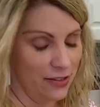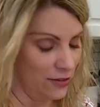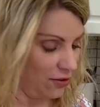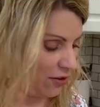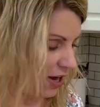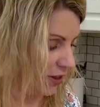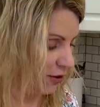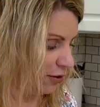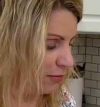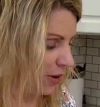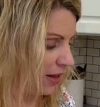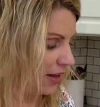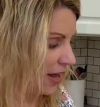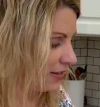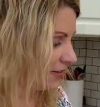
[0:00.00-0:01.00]
So I learned
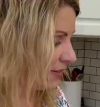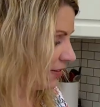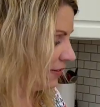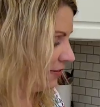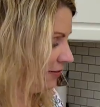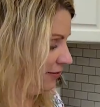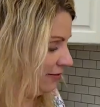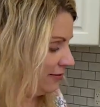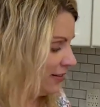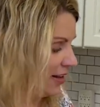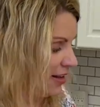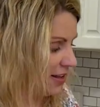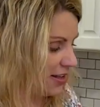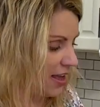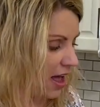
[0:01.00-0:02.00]
my lesson
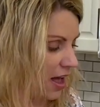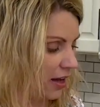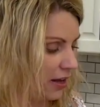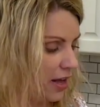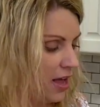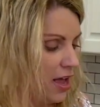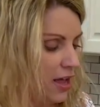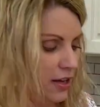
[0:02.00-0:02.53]
young.